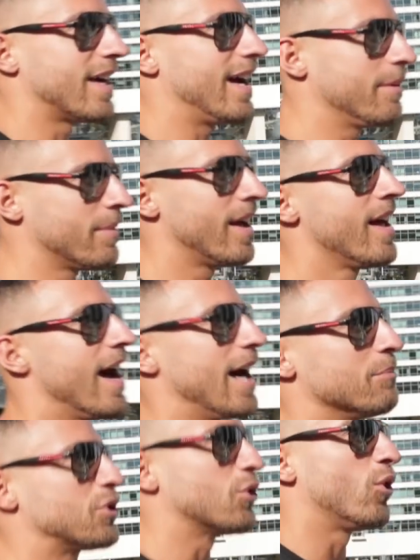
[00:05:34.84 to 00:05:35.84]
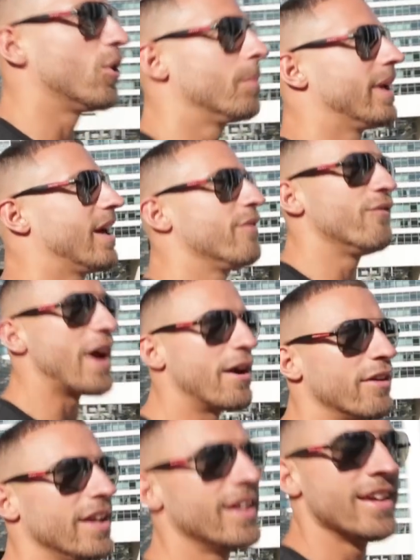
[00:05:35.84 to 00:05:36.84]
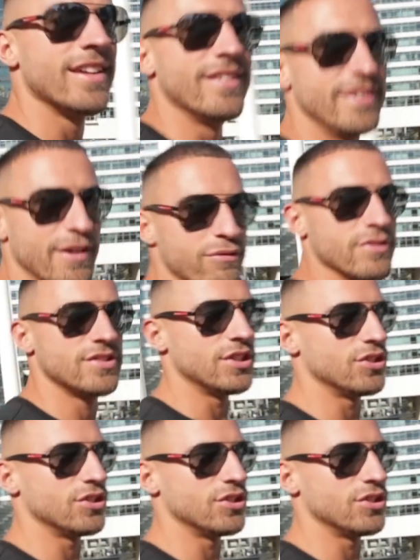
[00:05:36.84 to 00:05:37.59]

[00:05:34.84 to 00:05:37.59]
time, I'm sure it'll be a very different